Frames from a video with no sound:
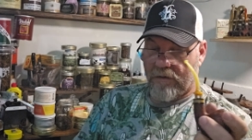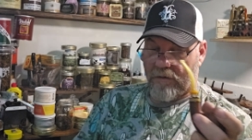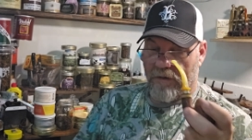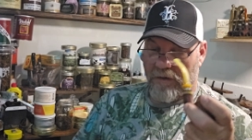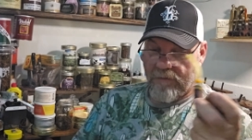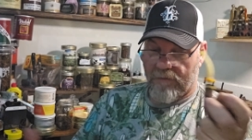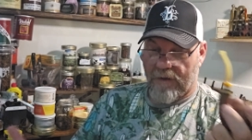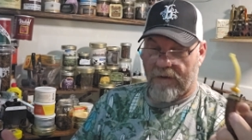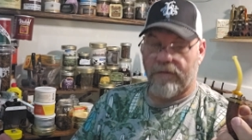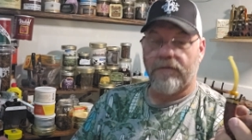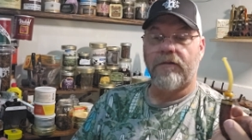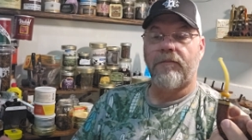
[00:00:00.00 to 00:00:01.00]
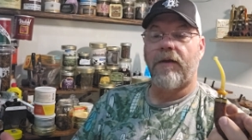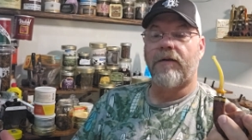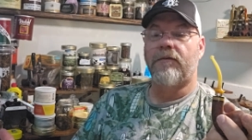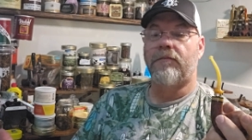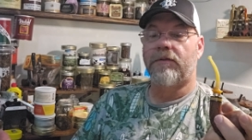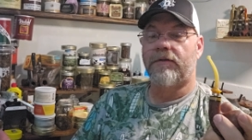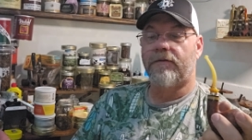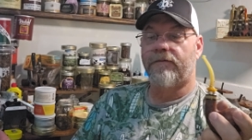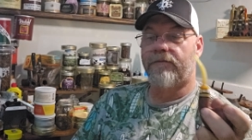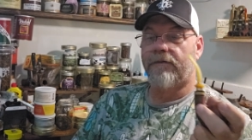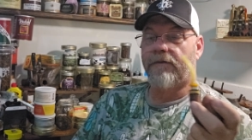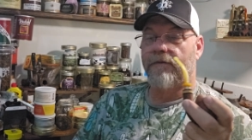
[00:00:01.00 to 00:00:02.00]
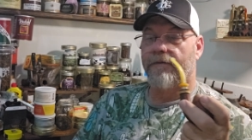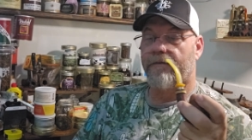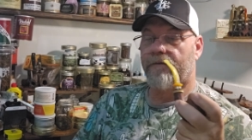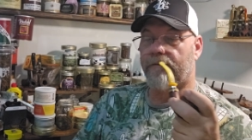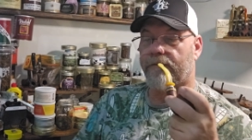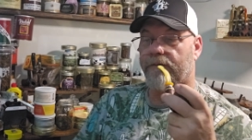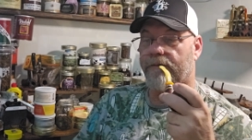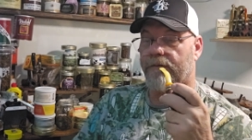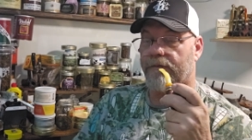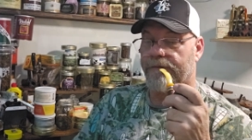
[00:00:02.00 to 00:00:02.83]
or any of my tobacco burning friends who's